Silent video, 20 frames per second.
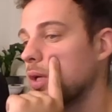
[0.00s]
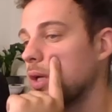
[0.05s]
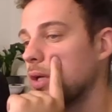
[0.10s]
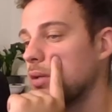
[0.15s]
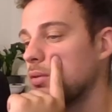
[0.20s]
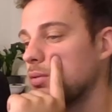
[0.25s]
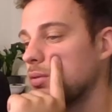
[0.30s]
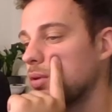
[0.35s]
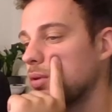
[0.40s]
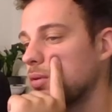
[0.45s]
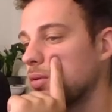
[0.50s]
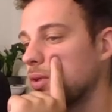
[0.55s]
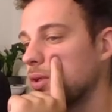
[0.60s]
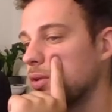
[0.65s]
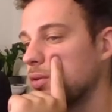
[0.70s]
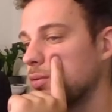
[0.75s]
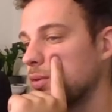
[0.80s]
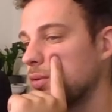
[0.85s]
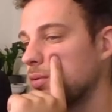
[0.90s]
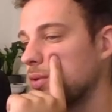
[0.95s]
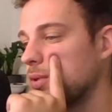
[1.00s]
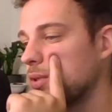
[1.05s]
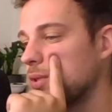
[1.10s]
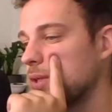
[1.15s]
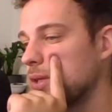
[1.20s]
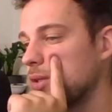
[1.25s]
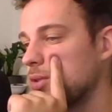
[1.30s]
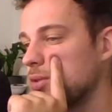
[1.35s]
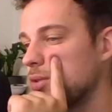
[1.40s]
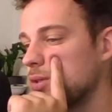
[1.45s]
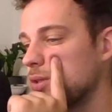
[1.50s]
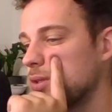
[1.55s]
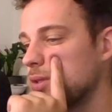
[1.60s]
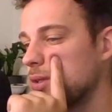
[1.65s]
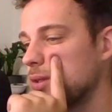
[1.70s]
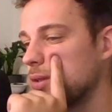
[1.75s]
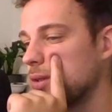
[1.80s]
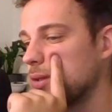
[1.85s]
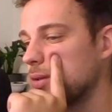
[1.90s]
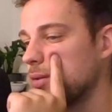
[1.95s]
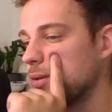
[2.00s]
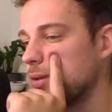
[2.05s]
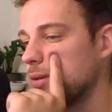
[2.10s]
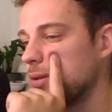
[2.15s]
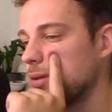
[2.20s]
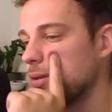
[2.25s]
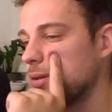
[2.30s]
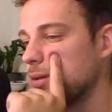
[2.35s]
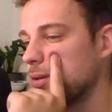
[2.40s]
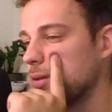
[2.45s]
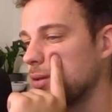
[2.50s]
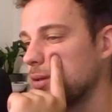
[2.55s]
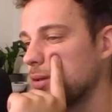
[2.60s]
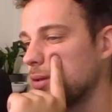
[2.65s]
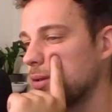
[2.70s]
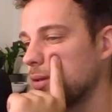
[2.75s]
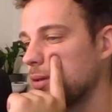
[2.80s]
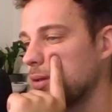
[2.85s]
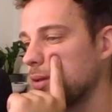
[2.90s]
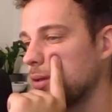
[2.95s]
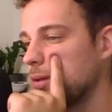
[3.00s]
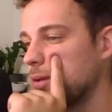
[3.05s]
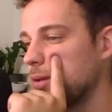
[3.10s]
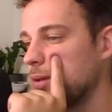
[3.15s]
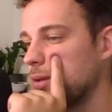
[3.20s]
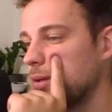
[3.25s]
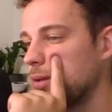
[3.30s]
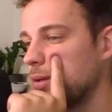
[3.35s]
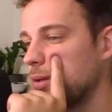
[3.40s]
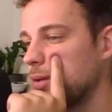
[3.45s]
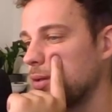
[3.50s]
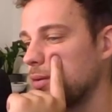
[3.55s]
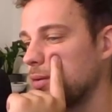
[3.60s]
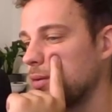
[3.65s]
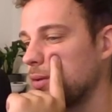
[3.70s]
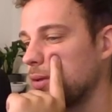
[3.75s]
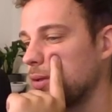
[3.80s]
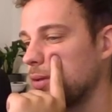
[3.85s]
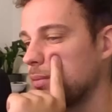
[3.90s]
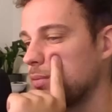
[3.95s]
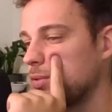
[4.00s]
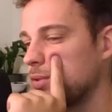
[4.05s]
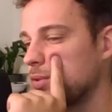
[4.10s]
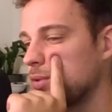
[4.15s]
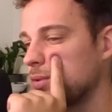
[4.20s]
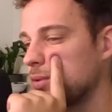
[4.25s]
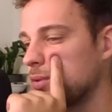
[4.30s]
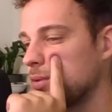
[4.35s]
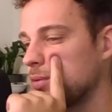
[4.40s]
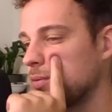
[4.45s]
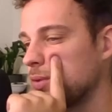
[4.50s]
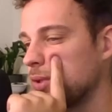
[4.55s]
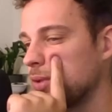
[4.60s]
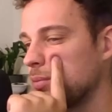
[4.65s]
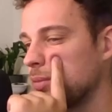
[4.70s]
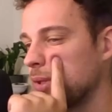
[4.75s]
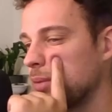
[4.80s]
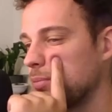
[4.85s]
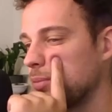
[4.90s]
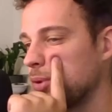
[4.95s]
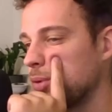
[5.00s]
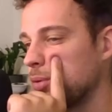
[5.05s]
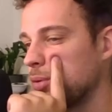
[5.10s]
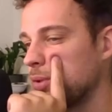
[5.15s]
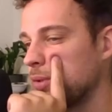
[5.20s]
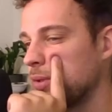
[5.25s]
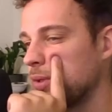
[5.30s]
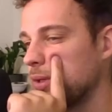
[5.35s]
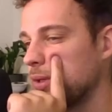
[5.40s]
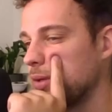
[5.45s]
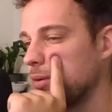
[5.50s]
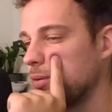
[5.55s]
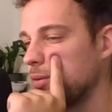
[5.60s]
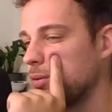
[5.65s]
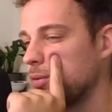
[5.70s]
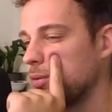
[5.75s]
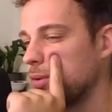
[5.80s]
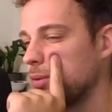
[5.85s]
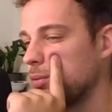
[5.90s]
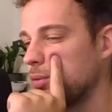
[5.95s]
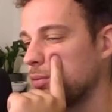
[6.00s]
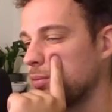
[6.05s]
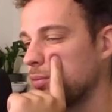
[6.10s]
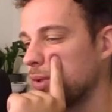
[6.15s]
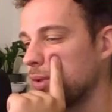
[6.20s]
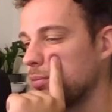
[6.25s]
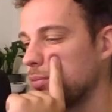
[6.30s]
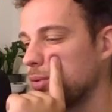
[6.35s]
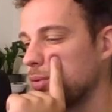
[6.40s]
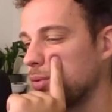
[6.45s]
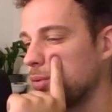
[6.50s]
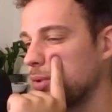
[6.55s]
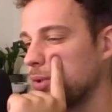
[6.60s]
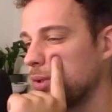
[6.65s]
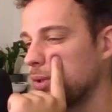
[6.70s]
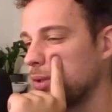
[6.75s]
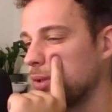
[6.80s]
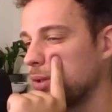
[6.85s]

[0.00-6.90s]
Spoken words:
I do not need to address that just yet, I think. I think I'm just gonna develop my pony there, or do I want my pony...